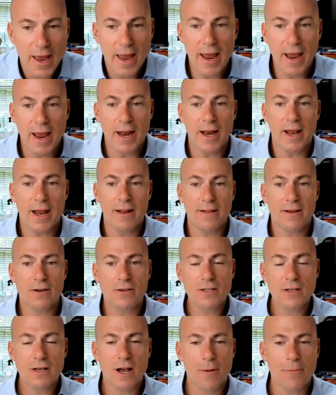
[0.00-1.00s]
and and
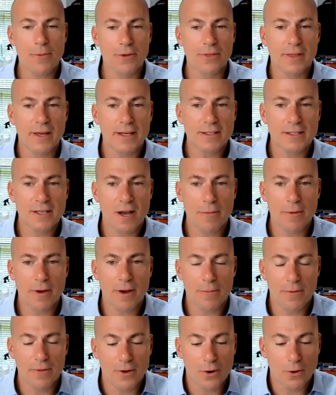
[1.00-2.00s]
there's a couple things coming
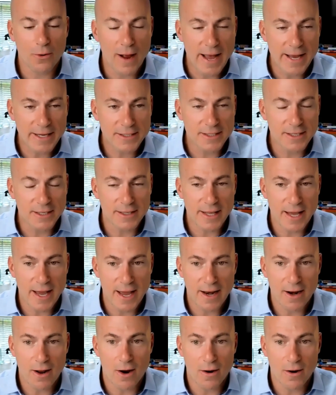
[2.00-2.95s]
up on the horizon that